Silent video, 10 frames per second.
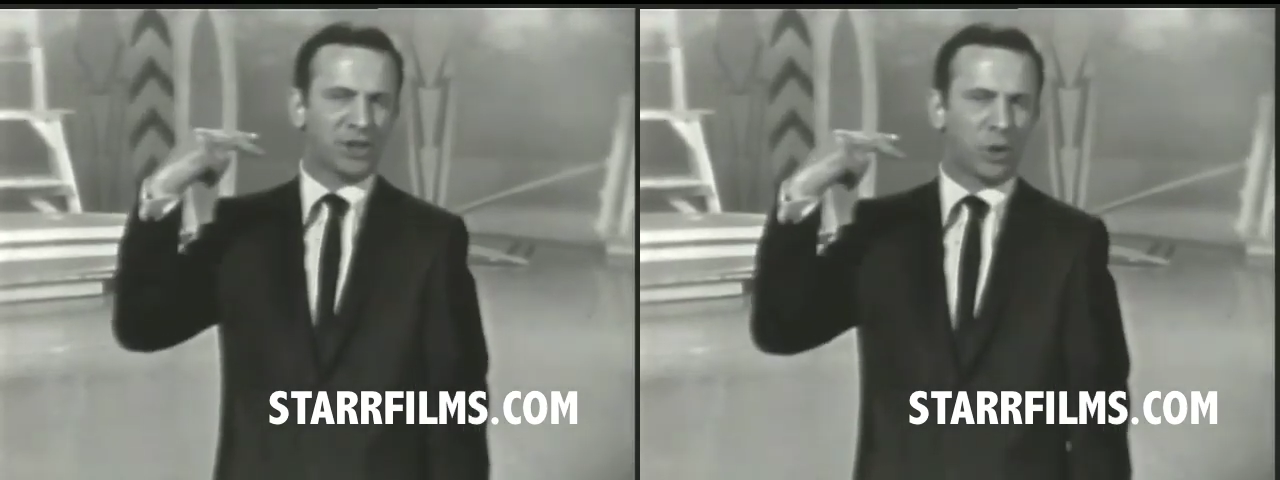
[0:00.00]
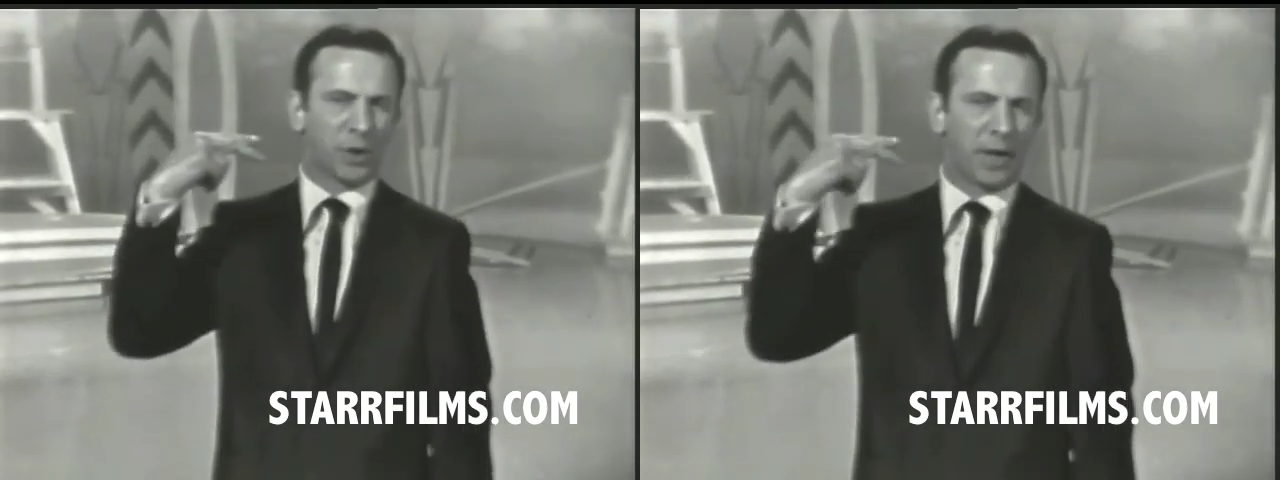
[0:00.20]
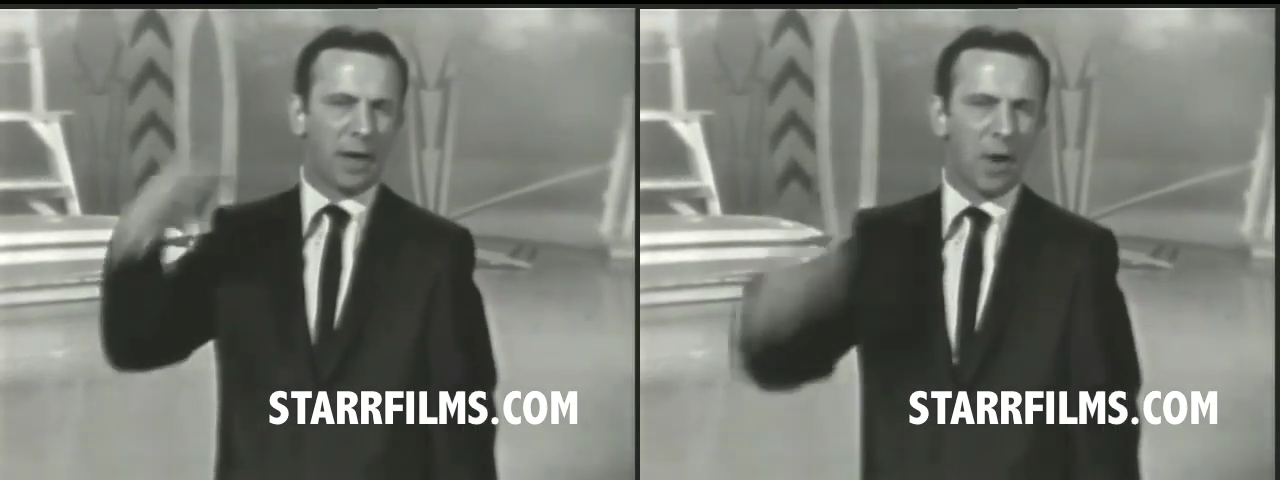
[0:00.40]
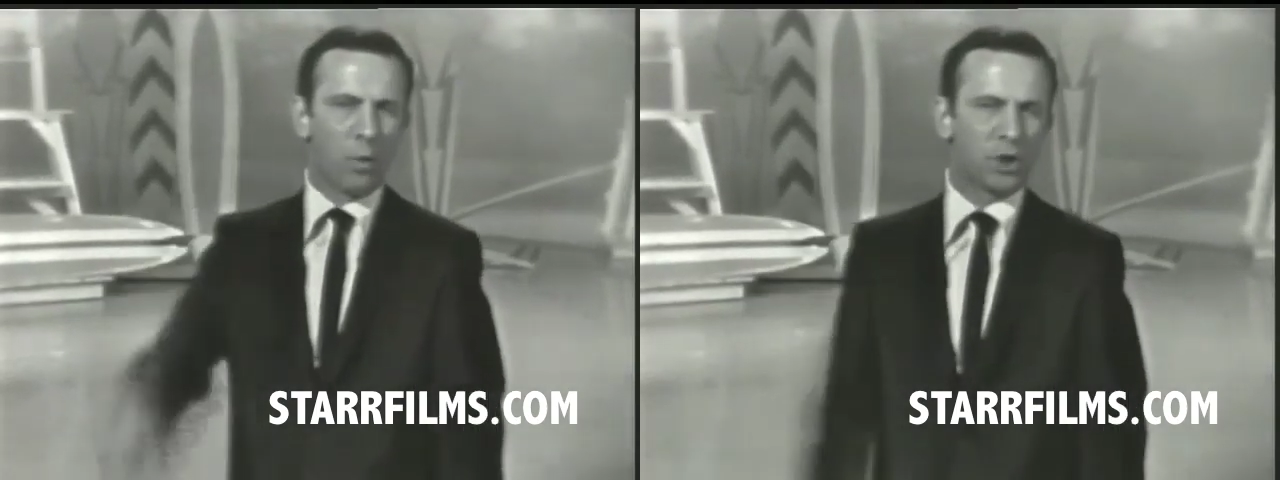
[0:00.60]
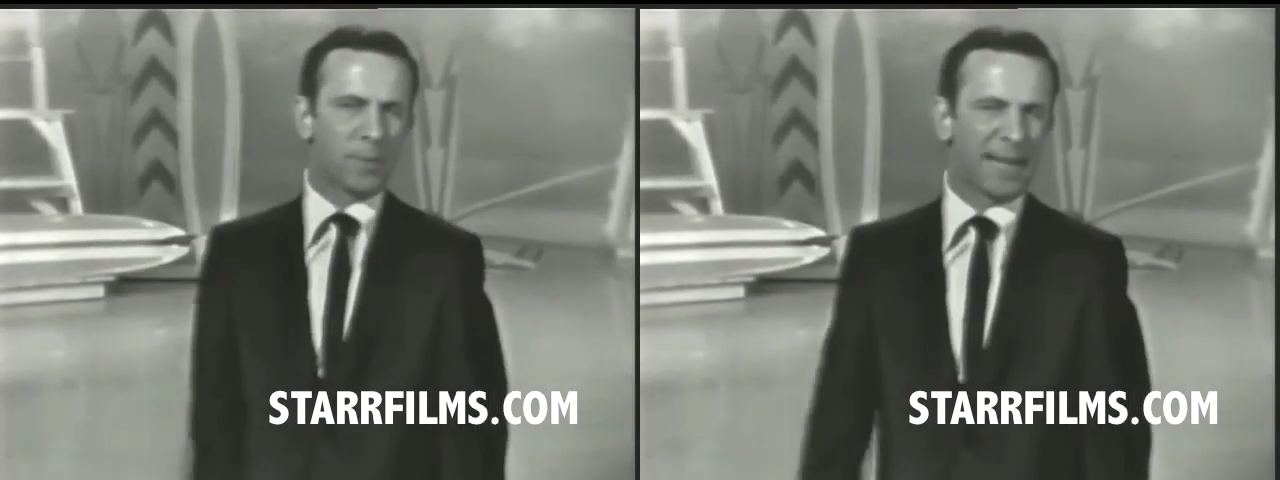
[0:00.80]
shoulder.
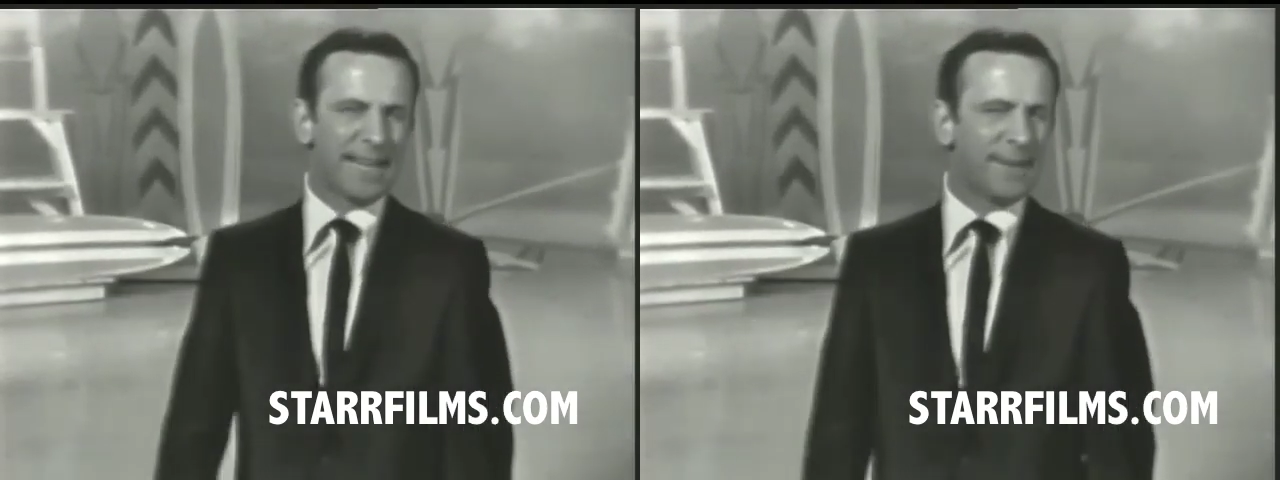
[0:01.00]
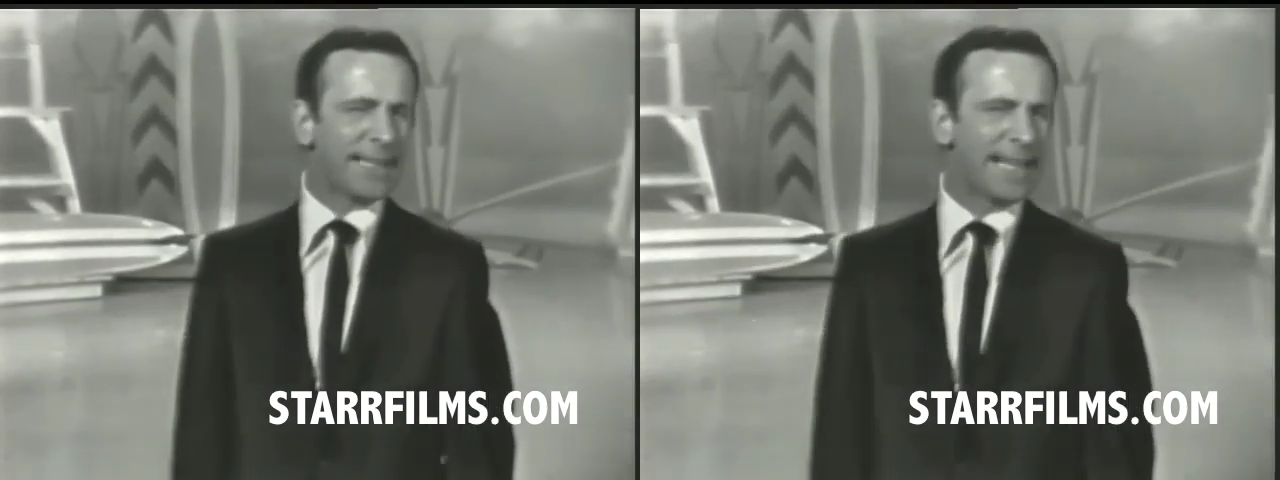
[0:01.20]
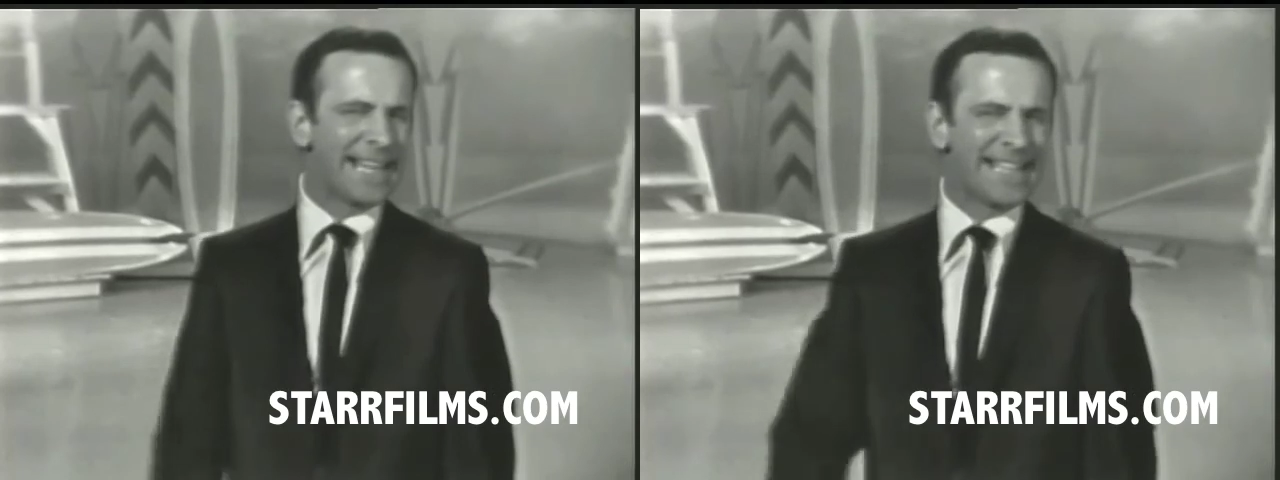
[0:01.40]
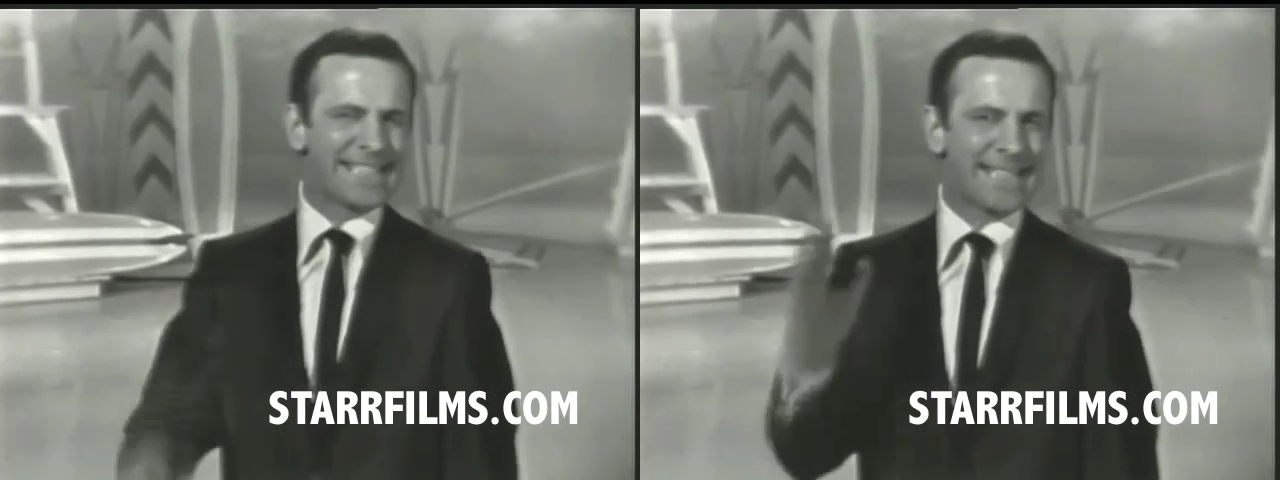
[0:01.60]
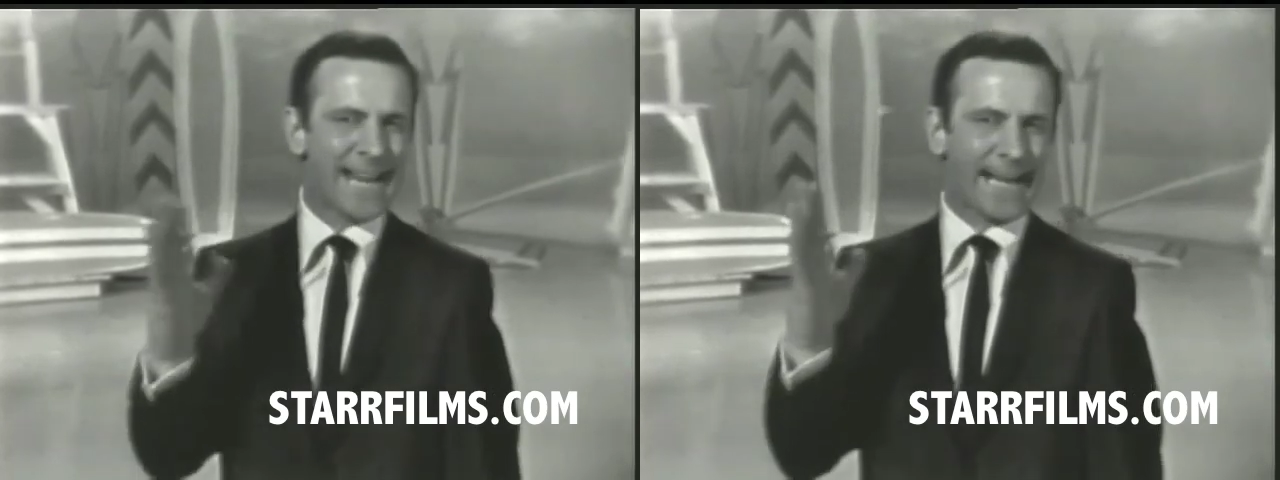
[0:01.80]
Would you believe it? 6.